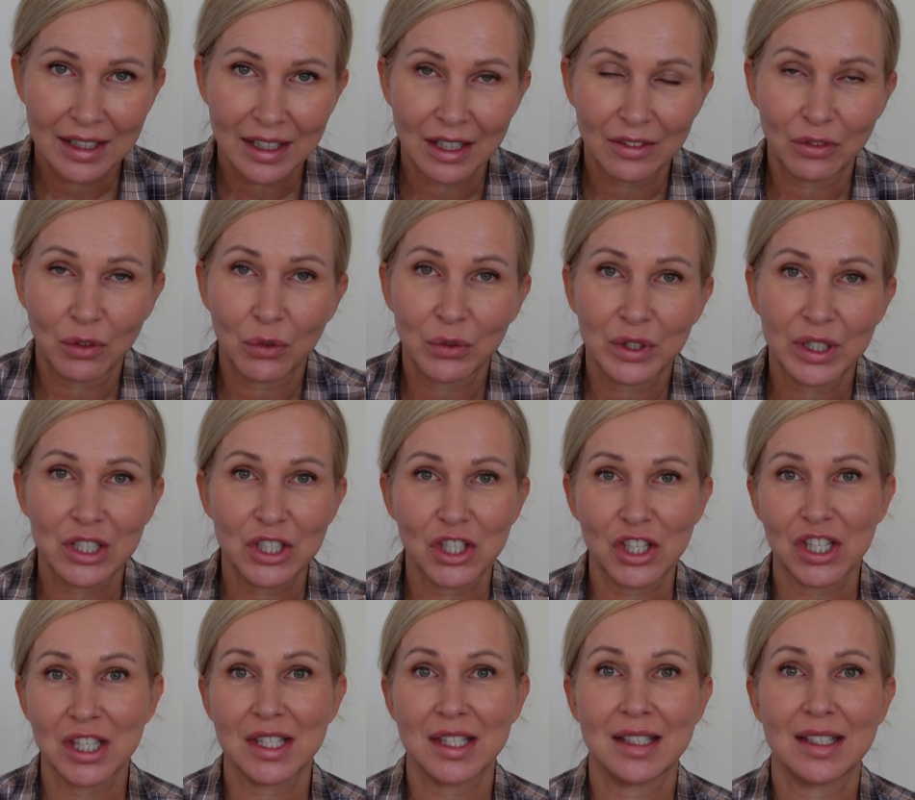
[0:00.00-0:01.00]
I've only
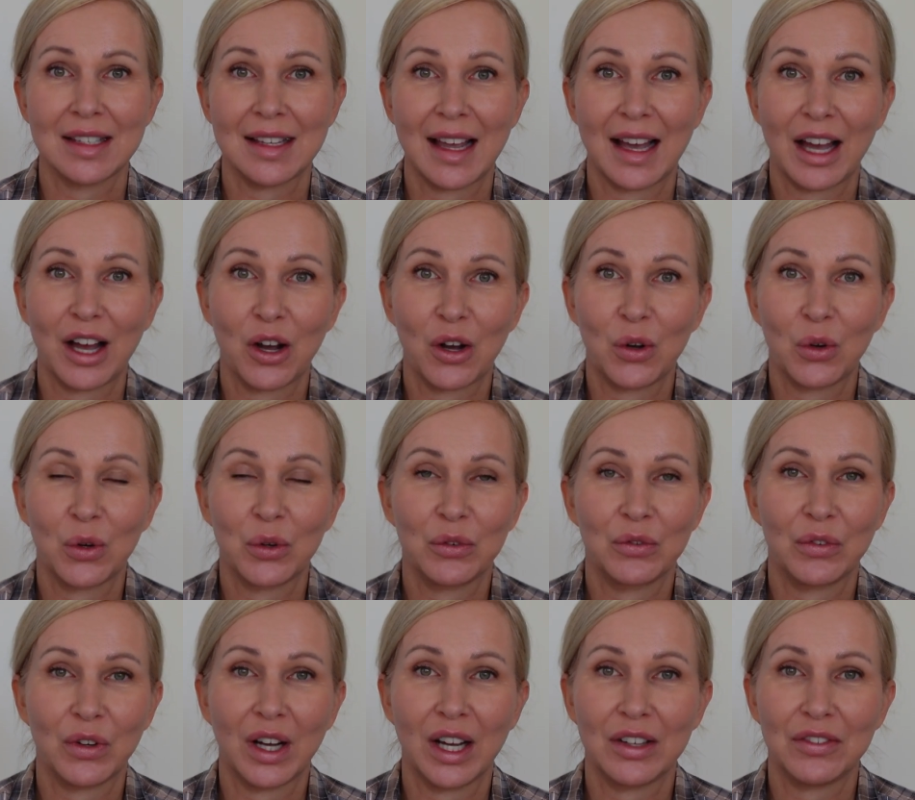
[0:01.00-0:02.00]
just now,
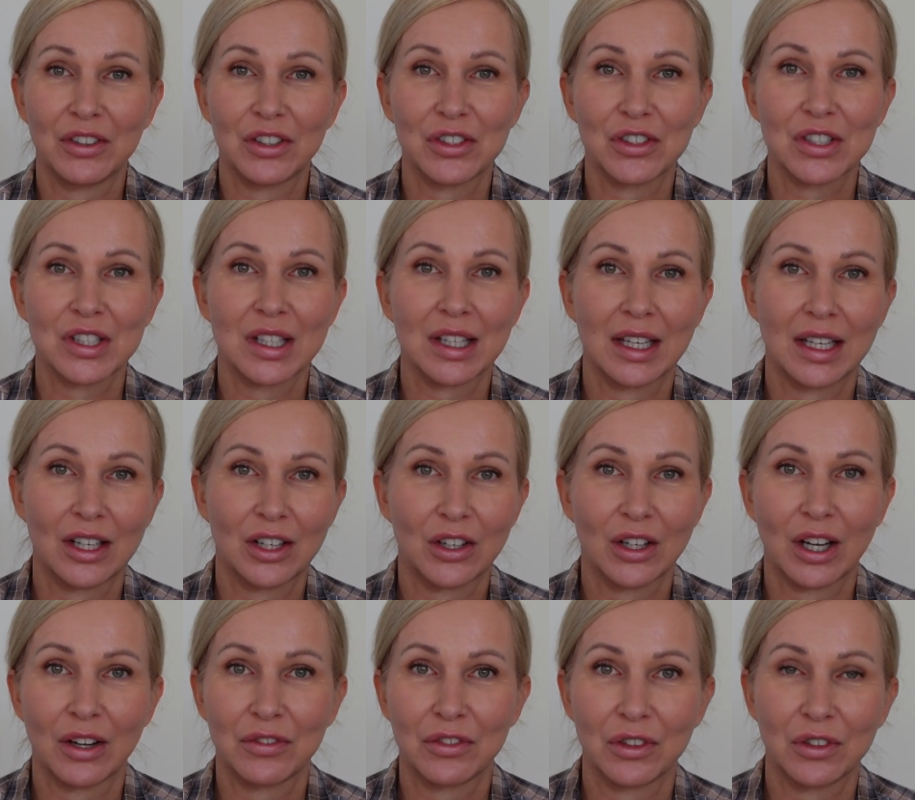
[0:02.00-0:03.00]
5 years later,
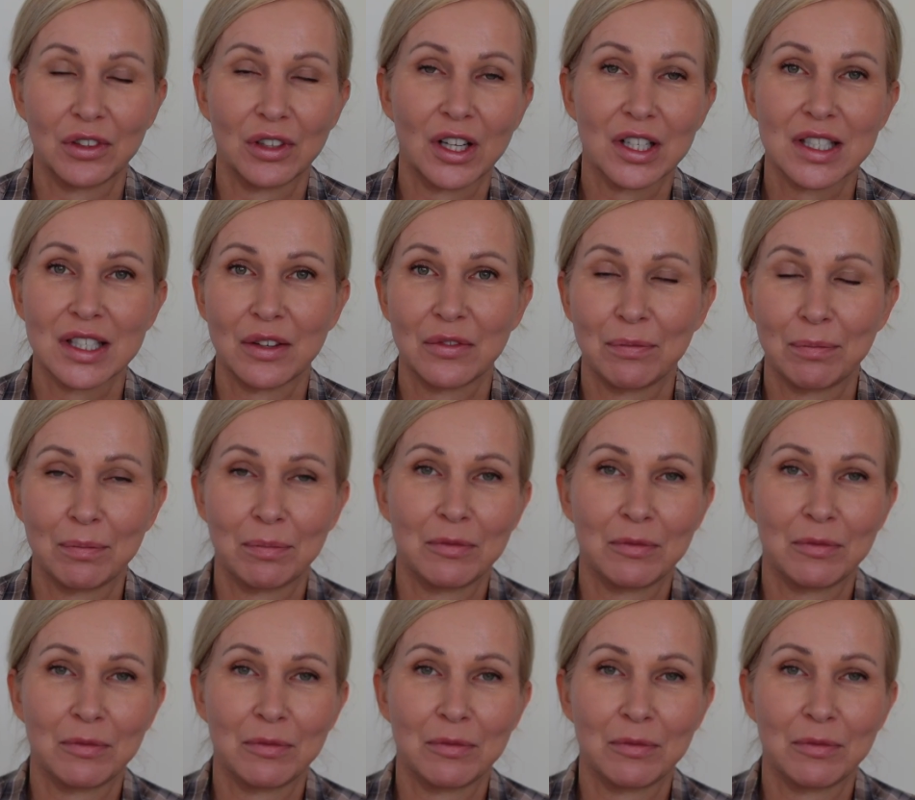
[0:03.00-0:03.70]
after lots of